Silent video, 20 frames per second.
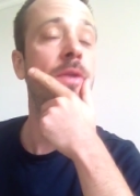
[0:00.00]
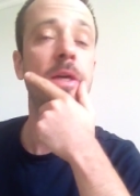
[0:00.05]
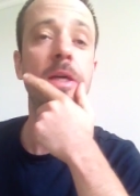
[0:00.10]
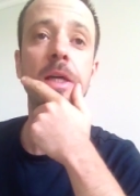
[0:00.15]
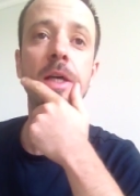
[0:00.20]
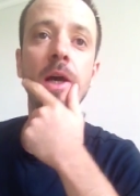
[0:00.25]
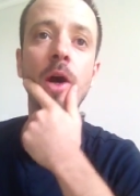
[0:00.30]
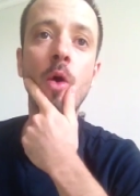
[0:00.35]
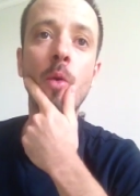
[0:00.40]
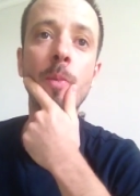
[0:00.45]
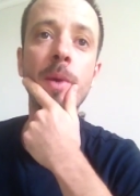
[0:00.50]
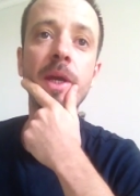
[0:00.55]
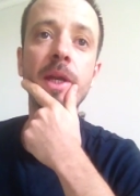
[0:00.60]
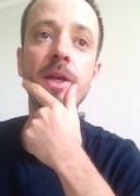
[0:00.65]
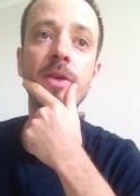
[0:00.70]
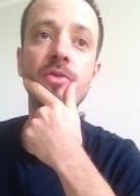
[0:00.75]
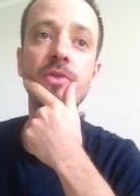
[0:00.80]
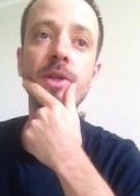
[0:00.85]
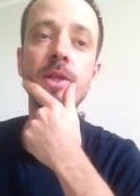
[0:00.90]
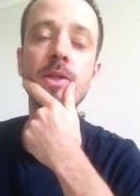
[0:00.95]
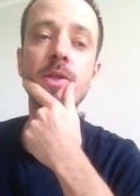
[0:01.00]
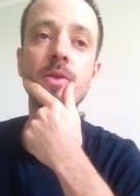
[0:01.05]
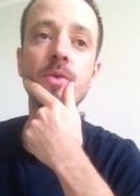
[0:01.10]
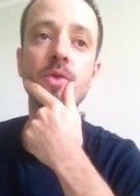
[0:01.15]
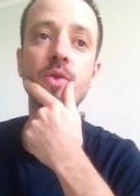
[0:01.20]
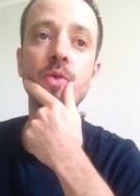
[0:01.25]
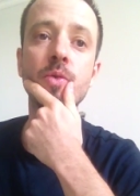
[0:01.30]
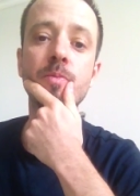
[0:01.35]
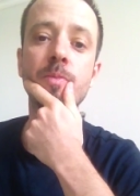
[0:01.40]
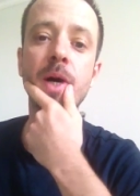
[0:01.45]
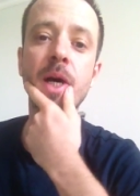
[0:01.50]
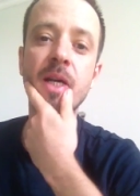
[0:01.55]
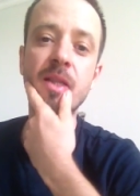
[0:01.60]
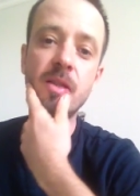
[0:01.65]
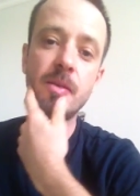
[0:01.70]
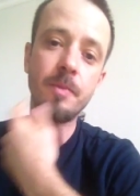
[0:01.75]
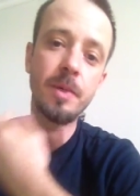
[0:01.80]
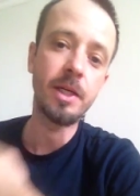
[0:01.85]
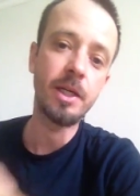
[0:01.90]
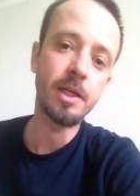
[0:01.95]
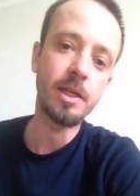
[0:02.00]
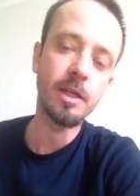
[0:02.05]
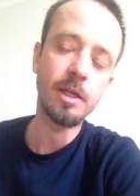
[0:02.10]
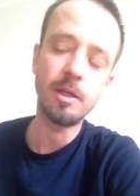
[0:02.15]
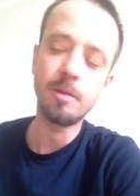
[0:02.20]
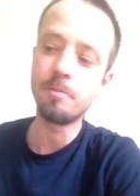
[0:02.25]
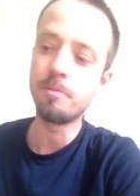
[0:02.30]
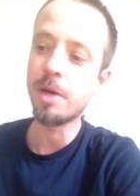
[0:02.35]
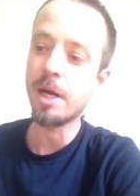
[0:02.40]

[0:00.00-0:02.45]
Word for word: think how many reeds you should buy in the beginning